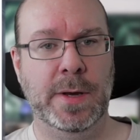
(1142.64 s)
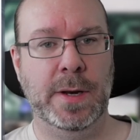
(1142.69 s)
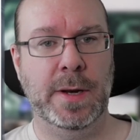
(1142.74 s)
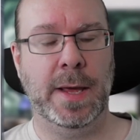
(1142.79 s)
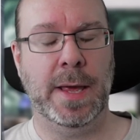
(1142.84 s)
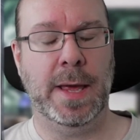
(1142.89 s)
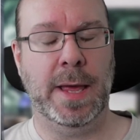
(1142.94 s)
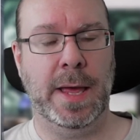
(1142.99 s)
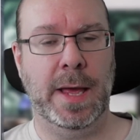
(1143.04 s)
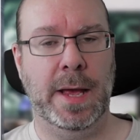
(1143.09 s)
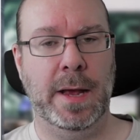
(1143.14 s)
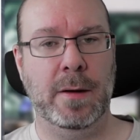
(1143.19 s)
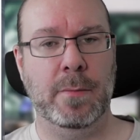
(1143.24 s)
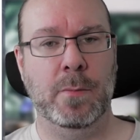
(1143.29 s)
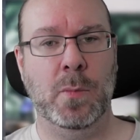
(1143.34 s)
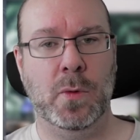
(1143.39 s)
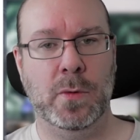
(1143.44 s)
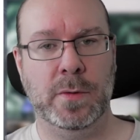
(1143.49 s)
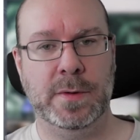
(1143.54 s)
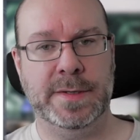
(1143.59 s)
add
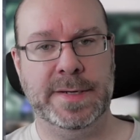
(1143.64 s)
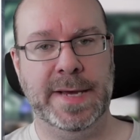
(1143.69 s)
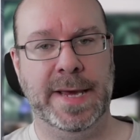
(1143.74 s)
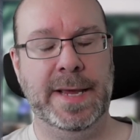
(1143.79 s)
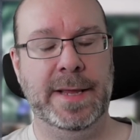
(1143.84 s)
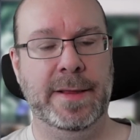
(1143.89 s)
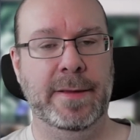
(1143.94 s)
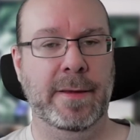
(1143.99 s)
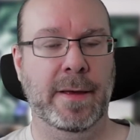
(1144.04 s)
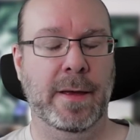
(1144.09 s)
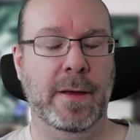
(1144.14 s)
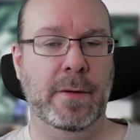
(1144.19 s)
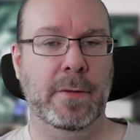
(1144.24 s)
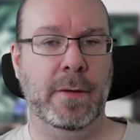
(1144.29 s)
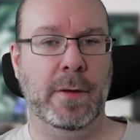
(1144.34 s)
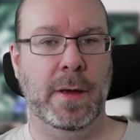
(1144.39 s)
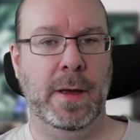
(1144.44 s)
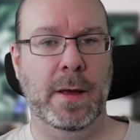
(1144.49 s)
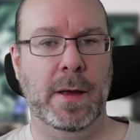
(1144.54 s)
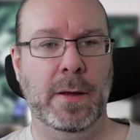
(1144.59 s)
more data
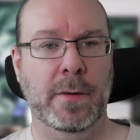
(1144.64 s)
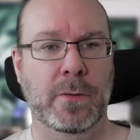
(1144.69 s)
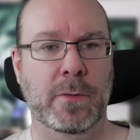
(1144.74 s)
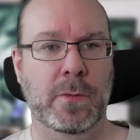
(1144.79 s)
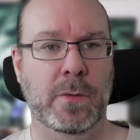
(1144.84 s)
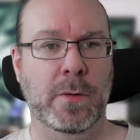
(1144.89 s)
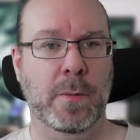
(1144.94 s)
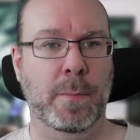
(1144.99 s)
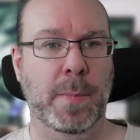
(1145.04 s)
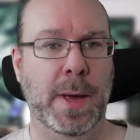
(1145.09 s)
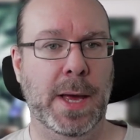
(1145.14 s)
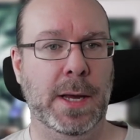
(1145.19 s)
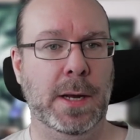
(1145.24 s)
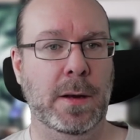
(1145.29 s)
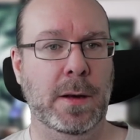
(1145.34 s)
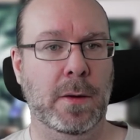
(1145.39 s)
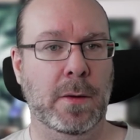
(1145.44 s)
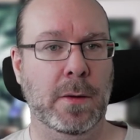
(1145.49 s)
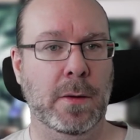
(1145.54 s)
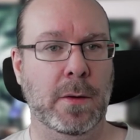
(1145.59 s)
to your
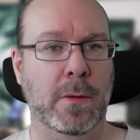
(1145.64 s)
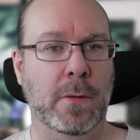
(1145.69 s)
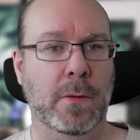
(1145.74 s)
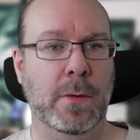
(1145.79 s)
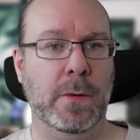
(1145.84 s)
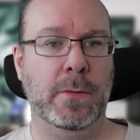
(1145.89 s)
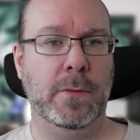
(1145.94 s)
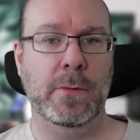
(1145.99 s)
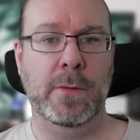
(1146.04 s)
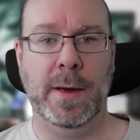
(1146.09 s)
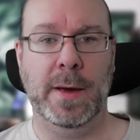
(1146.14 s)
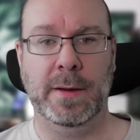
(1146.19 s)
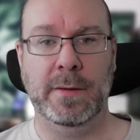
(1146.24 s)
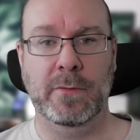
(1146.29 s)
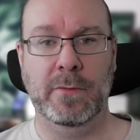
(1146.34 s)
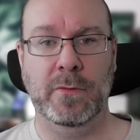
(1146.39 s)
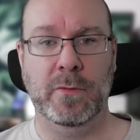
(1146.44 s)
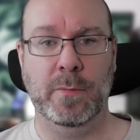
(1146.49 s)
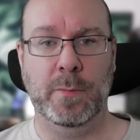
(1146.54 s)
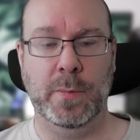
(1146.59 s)
backlog or to your active
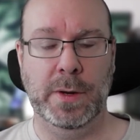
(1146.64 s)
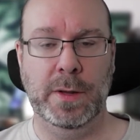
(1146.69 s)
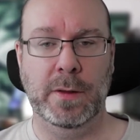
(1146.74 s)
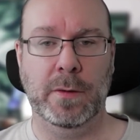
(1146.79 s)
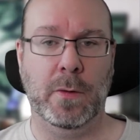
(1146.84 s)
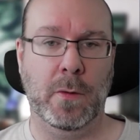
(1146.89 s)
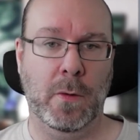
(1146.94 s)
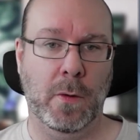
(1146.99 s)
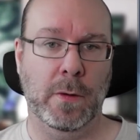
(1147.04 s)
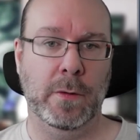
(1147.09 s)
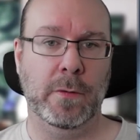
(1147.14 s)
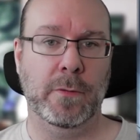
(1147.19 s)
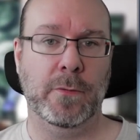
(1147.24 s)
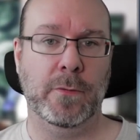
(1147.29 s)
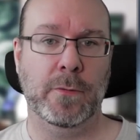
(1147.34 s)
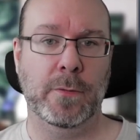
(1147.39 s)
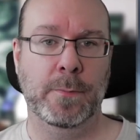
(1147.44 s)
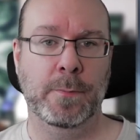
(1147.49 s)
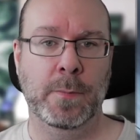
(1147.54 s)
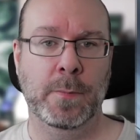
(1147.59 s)
sprint cards.
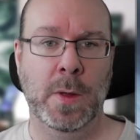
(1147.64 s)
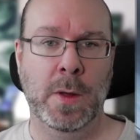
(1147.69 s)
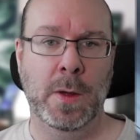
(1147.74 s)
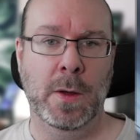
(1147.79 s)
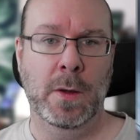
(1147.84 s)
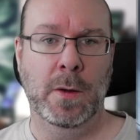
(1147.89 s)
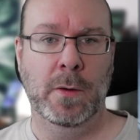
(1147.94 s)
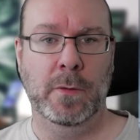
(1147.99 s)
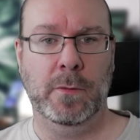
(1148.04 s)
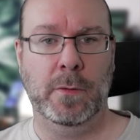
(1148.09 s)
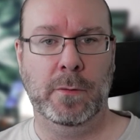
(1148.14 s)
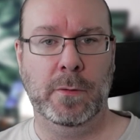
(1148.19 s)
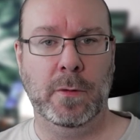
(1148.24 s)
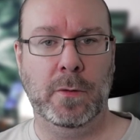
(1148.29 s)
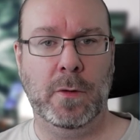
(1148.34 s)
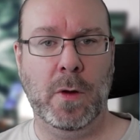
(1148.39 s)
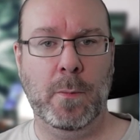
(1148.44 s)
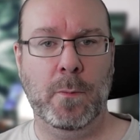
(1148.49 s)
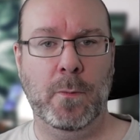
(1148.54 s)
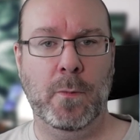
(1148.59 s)
So on the
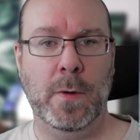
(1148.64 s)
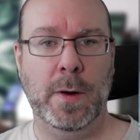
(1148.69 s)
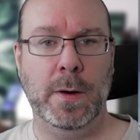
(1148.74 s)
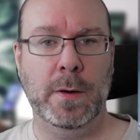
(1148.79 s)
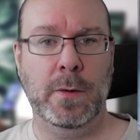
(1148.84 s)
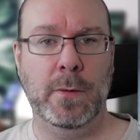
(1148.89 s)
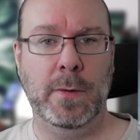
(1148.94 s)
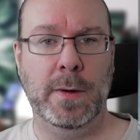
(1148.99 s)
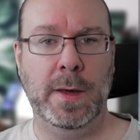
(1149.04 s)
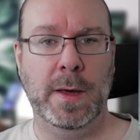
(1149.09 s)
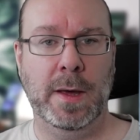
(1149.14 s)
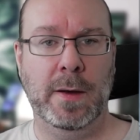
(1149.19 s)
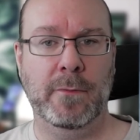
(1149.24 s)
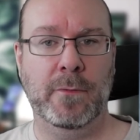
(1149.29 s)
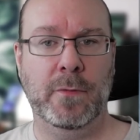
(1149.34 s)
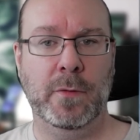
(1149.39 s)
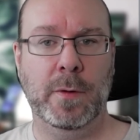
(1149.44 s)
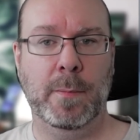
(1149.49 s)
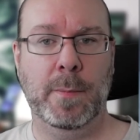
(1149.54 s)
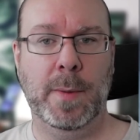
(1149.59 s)
top one you have for
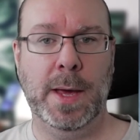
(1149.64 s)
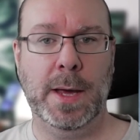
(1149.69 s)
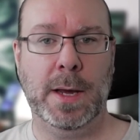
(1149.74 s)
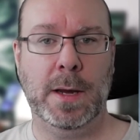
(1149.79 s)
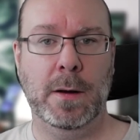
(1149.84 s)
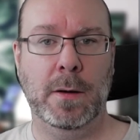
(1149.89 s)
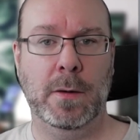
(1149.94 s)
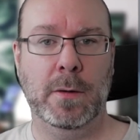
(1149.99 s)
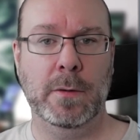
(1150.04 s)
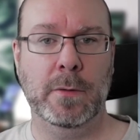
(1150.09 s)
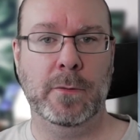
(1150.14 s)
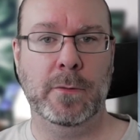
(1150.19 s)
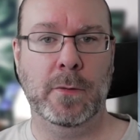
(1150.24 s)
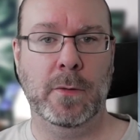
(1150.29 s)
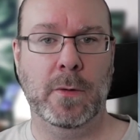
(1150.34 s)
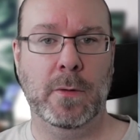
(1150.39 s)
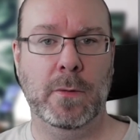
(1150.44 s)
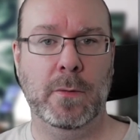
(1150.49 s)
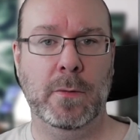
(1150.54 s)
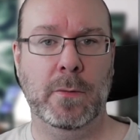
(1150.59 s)
the backlog,
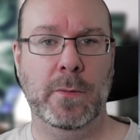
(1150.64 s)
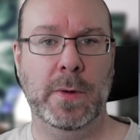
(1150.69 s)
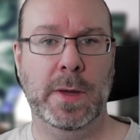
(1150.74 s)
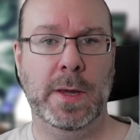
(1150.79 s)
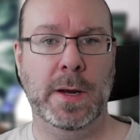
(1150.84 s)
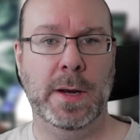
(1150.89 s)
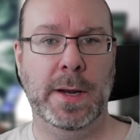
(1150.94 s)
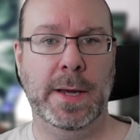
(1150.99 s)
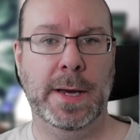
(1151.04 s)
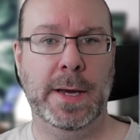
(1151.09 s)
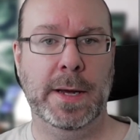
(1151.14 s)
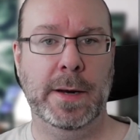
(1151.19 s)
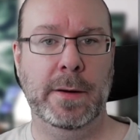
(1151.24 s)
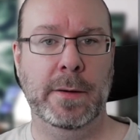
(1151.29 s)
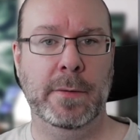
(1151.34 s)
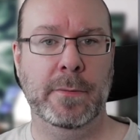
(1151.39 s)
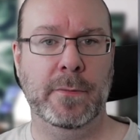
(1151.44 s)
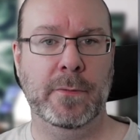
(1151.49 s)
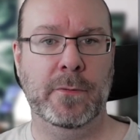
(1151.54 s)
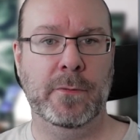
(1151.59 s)
so we can add,
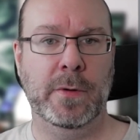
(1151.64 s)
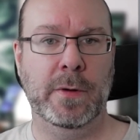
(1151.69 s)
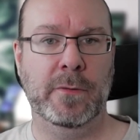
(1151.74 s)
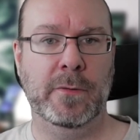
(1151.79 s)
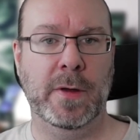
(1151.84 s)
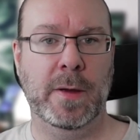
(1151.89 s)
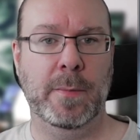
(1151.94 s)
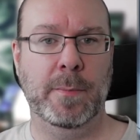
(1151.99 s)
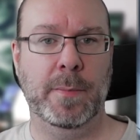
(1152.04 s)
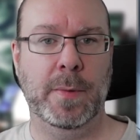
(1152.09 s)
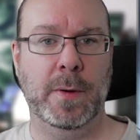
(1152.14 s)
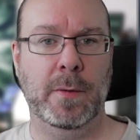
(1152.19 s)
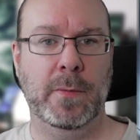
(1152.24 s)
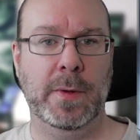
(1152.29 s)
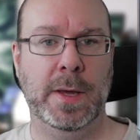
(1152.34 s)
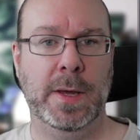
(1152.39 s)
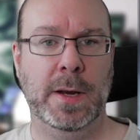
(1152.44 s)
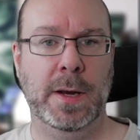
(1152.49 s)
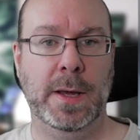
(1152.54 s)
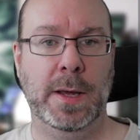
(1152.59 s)
for example, we
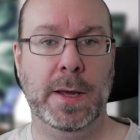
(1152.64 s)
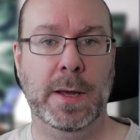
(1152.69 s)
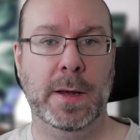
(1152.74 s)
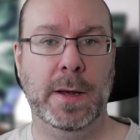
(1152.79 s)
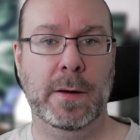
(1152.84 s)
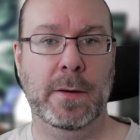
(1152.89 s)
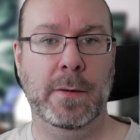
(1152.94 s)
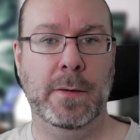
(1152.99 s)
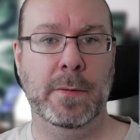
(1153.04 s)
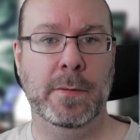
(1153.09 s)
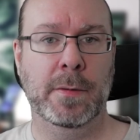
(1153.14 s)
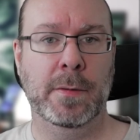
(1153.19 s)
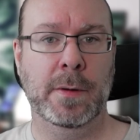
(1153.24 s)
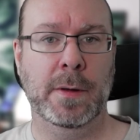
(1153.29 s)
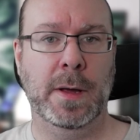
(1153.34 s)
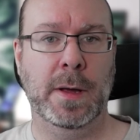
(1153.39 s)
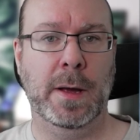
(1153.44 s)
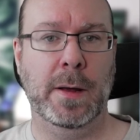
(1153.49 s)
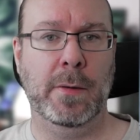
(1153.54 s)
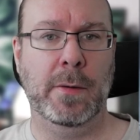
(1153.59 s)
can add,
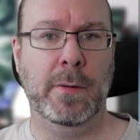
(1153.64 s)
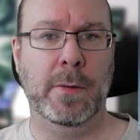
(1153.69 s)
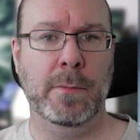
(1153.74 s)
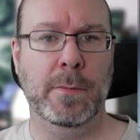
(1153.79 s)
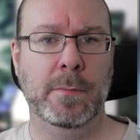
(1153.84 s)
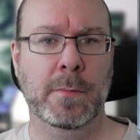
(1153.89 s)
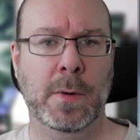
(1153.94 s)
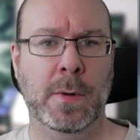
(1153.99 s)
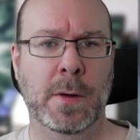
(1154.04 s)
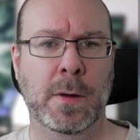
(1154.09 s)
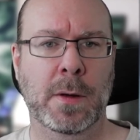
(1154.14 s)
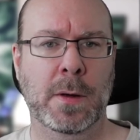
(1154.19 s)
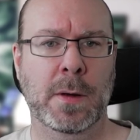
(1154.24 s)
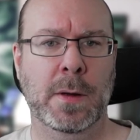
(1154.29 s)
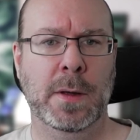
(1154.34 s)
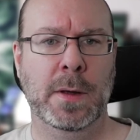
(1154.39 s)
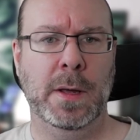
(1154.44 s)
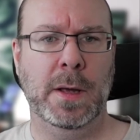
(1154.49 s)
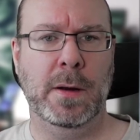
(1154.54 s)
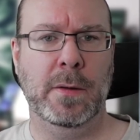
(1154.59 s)
I don't know,
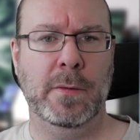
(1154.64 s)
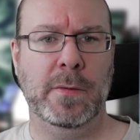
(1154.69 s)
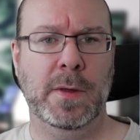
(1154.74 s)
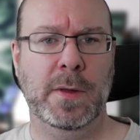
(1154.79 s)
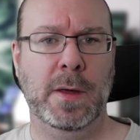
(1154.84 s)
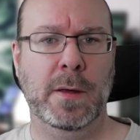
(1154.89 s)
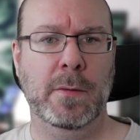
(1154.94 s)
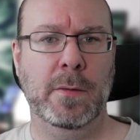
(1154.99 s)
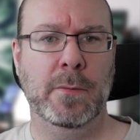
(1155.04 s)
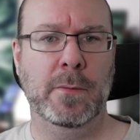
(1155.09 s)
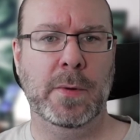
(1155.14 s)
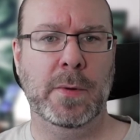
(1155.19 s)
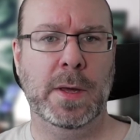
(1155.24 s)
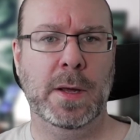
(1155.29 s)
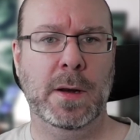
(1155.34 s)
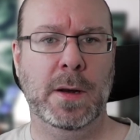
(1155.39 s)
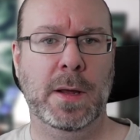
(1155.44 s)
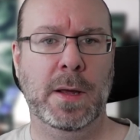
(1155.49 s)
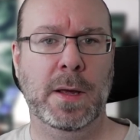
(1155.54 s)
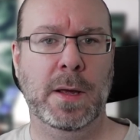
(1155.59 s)
anything. We can
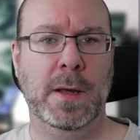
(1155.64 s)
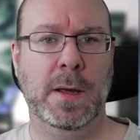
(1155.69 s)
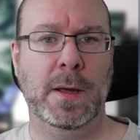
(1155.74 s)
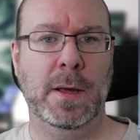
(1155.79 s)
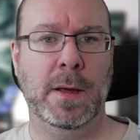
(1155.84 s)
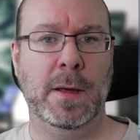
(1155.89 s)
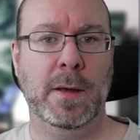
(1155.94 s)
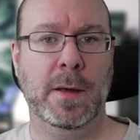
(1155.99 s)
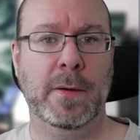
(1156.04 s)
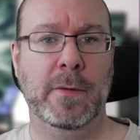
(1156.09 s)
have